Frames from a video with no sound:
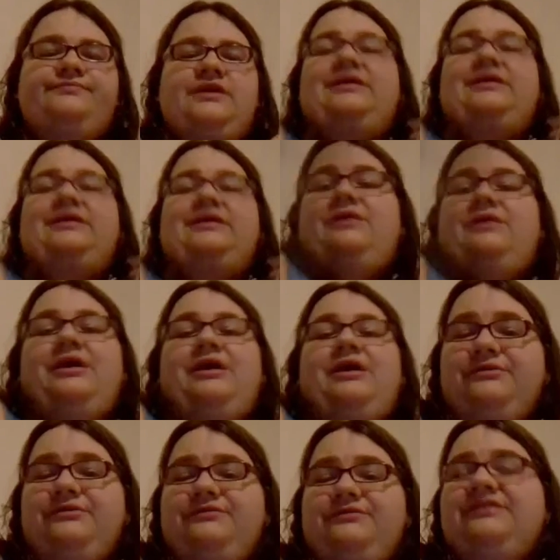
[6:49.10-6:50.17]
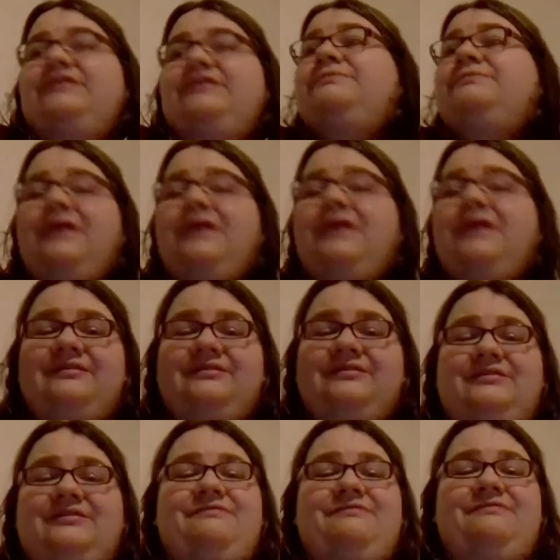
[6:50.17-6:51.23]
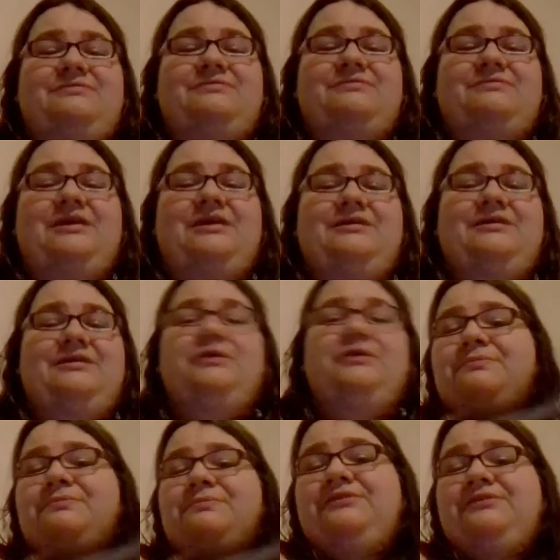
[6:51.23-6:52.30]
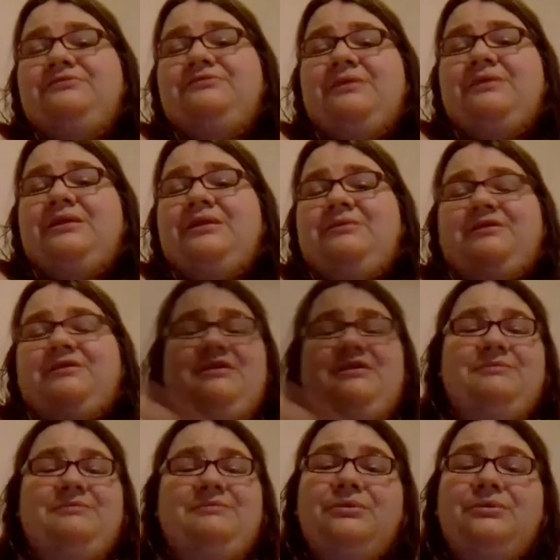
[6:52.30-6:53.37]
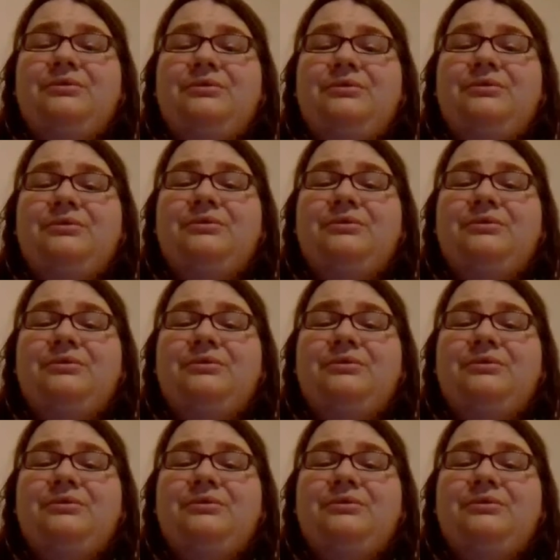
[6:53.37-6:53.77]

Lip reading: And that's why I moved to this place, is because everywhere in my old place reminded me of Adam and all.